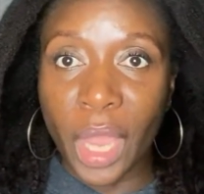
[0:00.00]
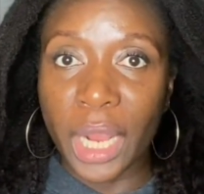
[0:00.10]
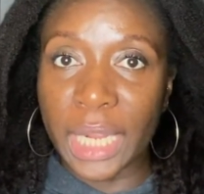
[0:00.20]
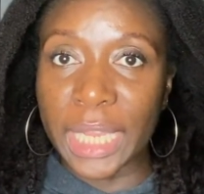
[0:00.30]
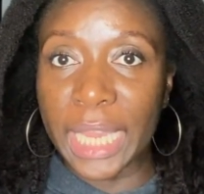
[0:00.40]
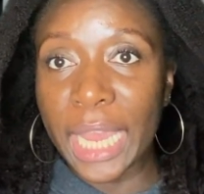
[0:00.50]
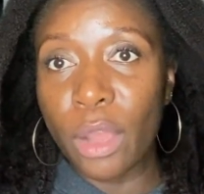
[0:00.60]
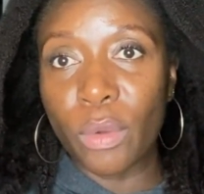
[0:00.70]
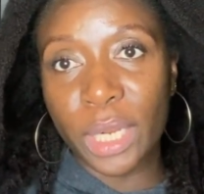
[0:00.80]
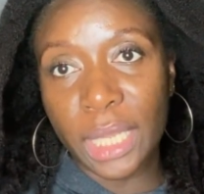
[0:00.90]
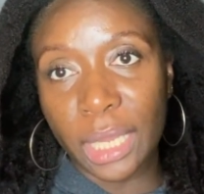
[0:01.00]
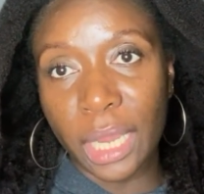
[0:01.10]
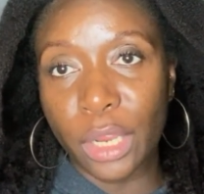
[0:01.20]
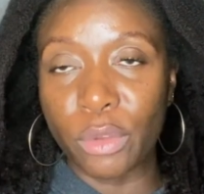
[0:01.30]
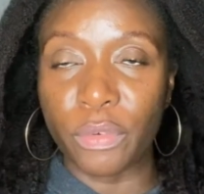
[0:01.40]
click here or click
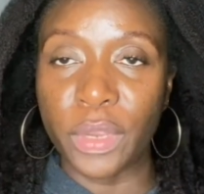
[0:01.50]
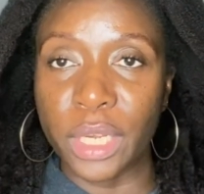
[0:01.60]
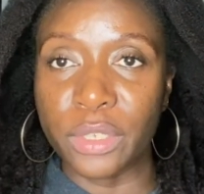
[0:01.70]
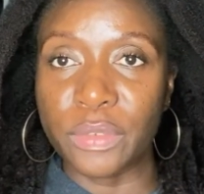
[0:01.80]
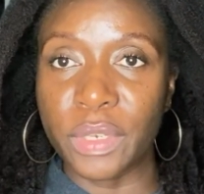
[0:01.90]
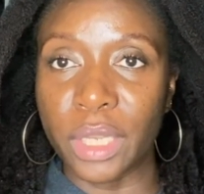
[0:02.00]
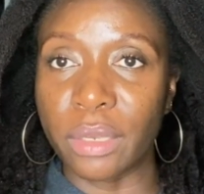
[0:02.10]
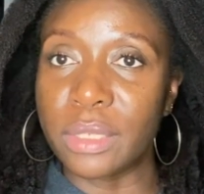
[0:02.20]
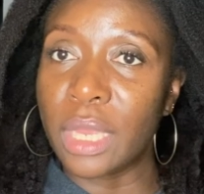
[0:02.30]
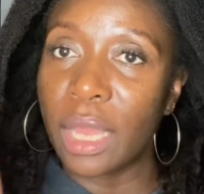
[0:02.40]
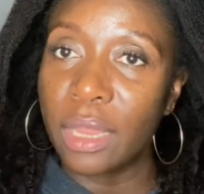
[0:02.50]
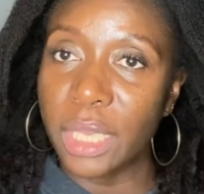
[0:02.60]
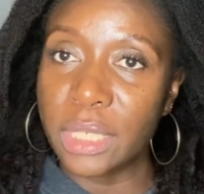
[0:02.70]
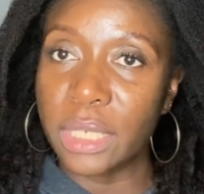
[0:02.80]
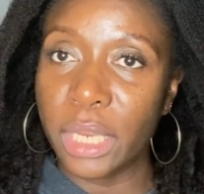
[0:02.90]
here, you'll find those videos.
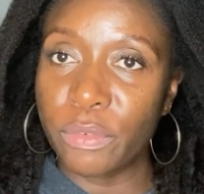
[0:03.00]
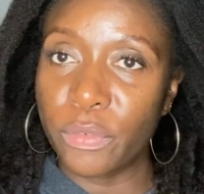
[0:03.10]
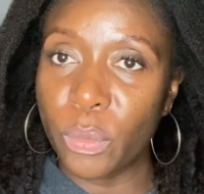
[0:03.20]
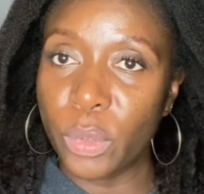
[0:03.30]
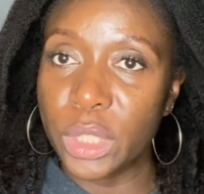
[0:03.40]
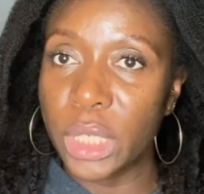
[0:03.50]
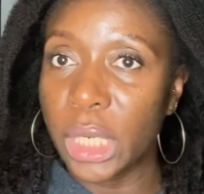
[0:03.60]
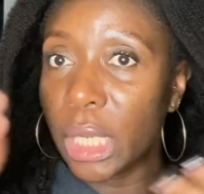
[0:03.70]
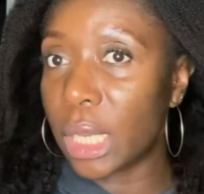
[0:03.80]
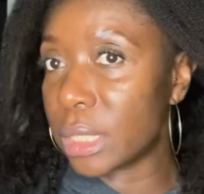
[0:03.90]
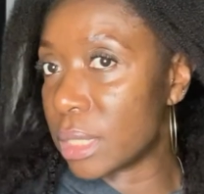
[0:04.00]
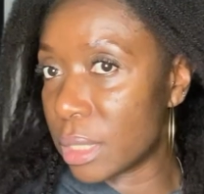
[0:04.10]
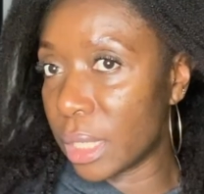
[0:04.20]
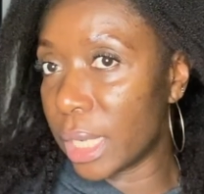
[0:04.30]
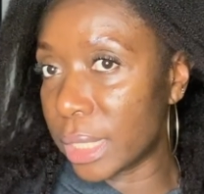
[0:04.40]
Thanks again for watching, and see
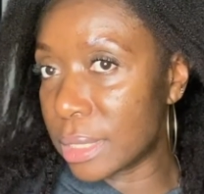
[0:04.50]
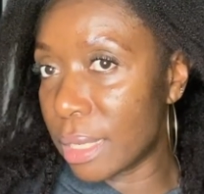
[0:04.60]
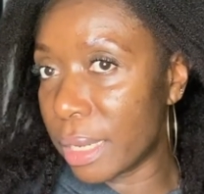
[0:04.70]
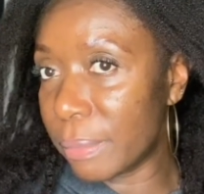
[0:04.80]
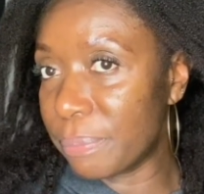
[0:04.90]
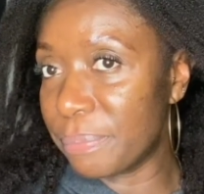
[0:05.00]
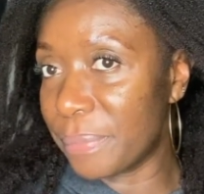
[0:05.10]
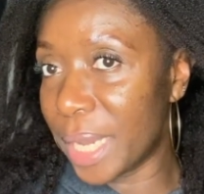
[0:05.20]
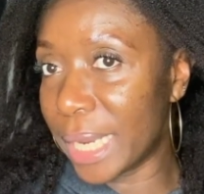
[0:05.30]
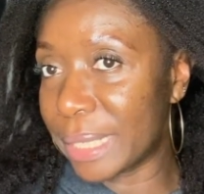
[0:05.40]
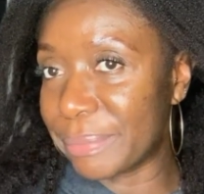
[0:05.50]
you next time. Bye.